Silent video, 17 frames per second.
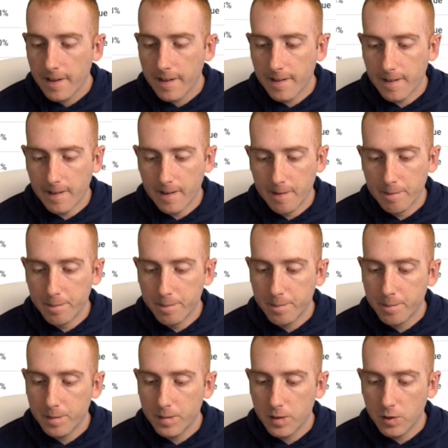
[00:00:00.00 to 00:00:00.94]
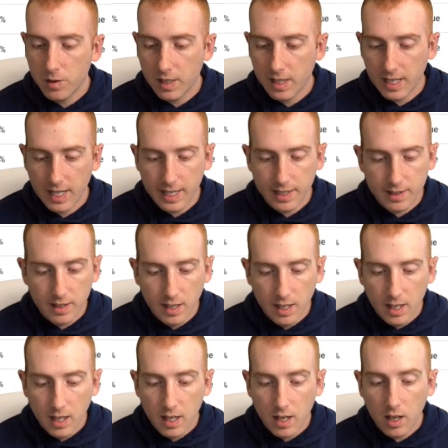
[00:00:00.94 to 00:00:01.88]
Um, you get
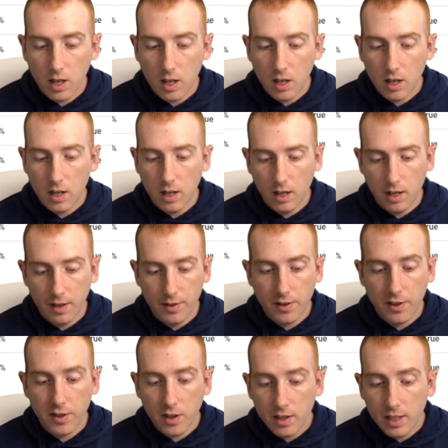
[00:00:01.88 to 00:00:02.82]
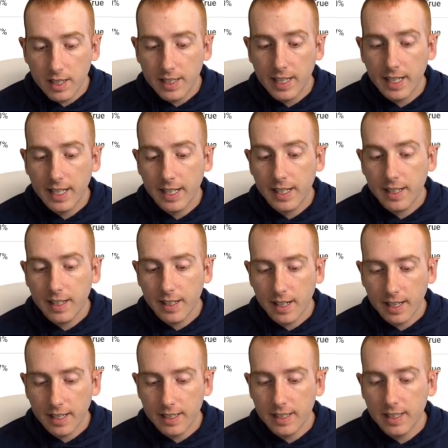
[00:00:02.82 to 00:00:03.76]
uh, thirty day,
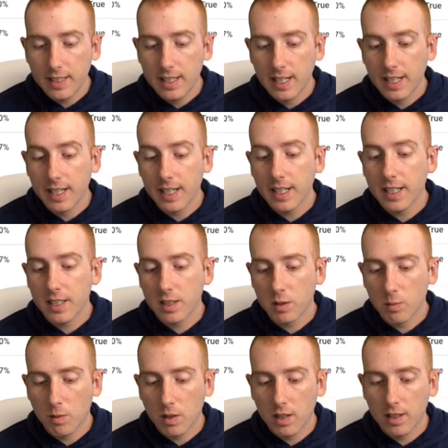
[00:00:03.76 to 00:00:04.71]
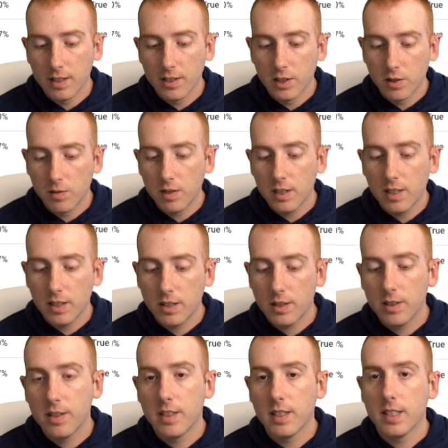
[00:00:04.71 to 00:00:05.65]
ninety day, as well as three
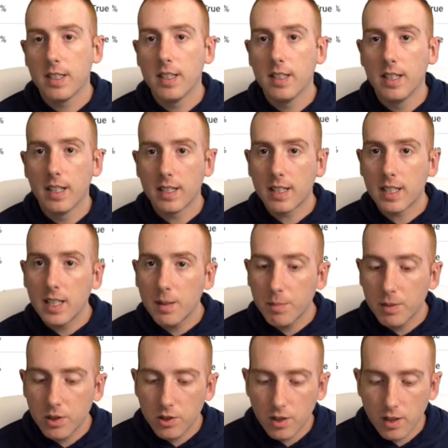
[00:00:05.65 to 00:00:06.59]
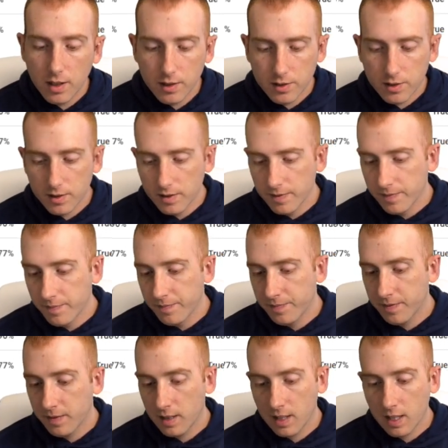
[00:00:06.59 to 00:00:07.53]
hundred sixty day Keepa charts.
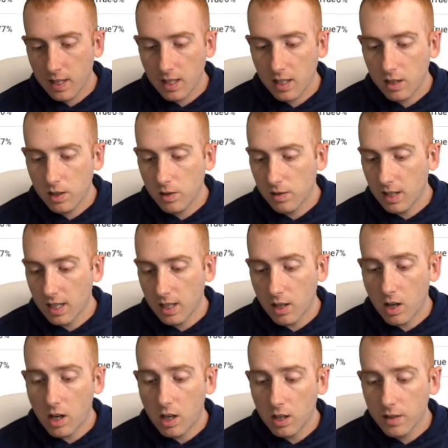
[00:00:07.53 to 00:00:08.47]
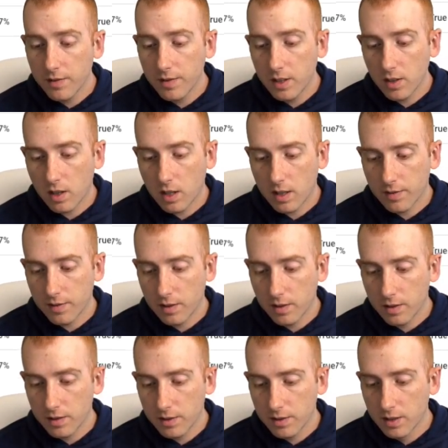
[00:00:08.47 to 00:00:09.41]
You get all of the
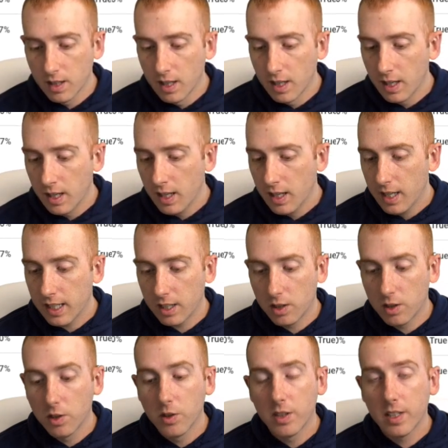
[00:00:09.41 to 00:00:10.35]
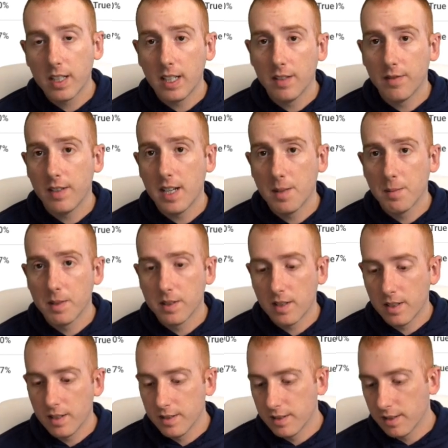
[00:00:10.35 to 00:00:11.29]
offers, including if
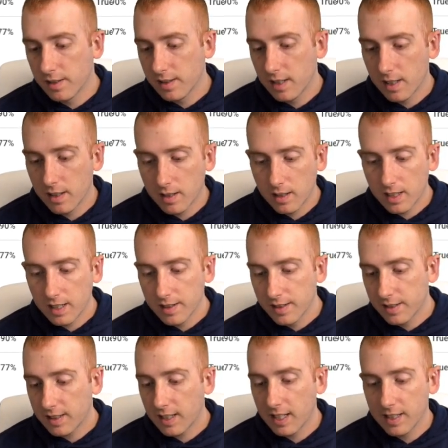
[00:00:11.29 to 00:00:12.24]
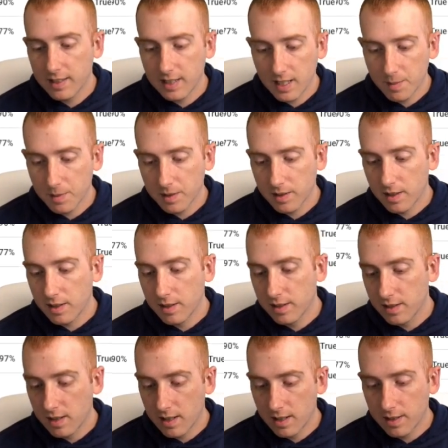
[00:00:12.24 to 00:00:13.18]
Amazon is a seller. In this case, Amazon
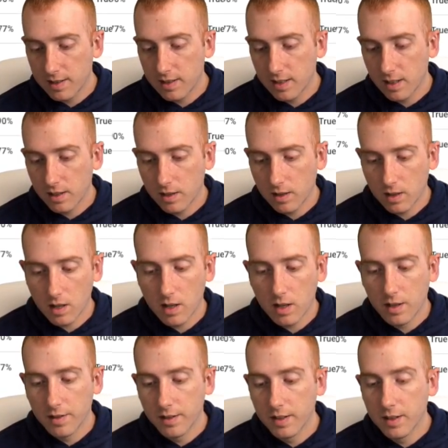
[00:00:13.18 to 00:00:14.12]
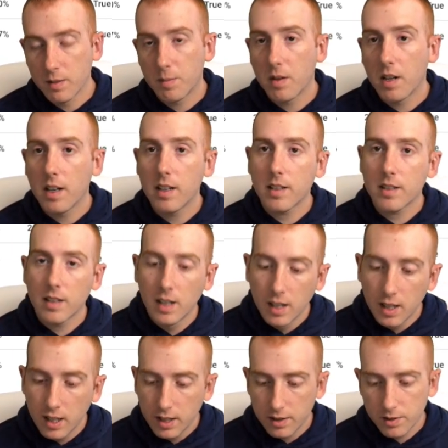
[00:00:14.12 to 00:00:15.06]
is not a seller on this product.
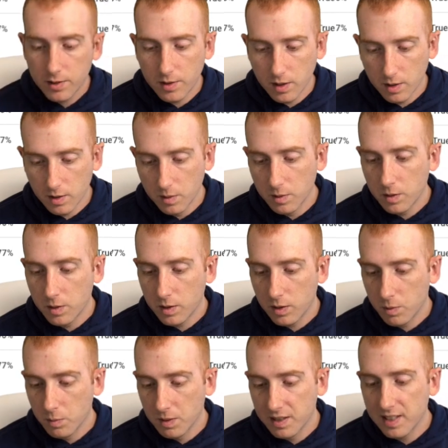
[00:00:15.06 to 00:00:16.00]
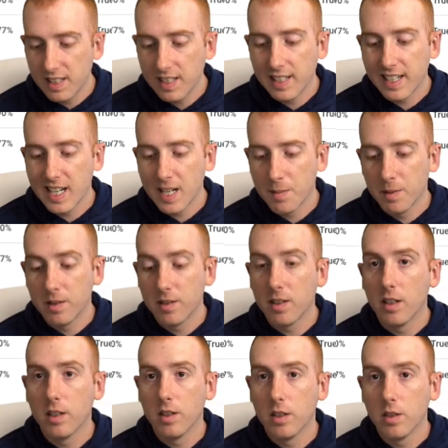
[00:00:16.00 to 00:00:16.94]
So you would see an
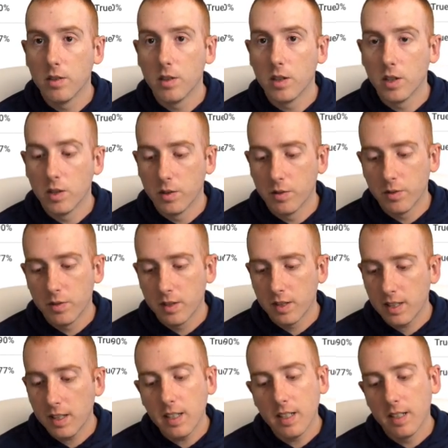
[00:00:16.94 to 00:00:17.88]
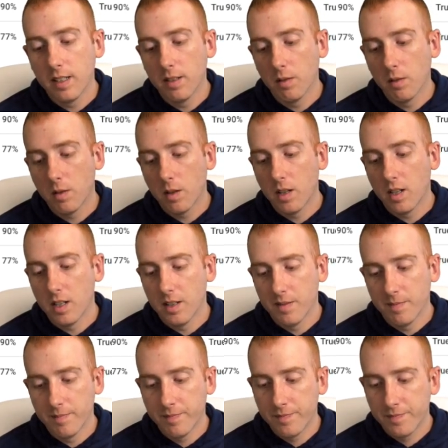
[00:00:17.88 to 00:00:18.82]
Amazon logo in
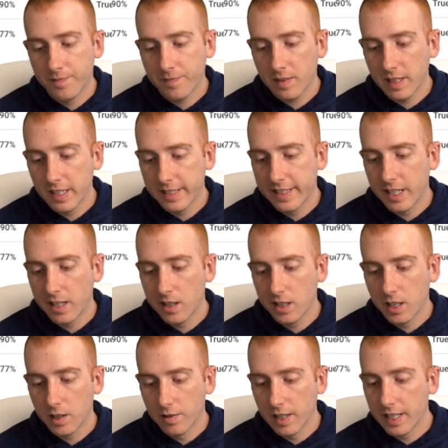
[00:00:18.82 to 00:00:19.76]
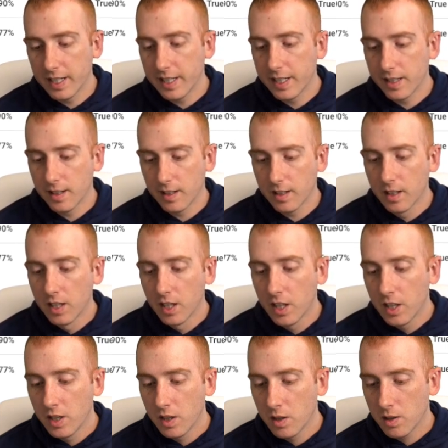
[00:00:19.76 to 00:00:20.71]
um, this area right here
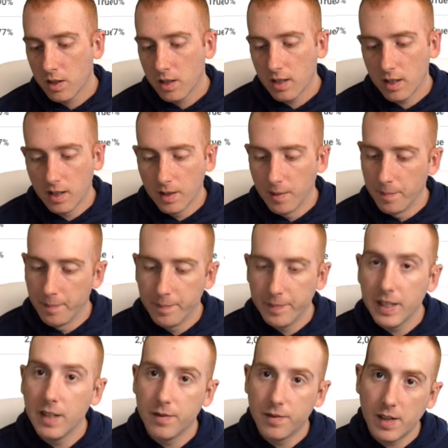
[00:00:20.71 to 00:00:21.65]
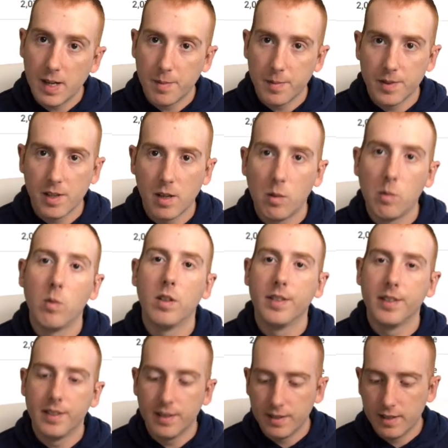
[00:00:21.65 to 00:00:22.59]
um, if Amazon
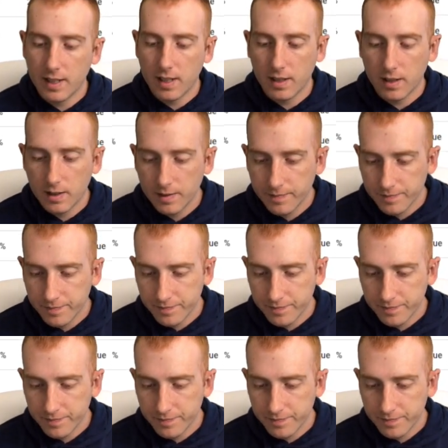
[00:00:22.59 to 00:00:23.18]
was the seller.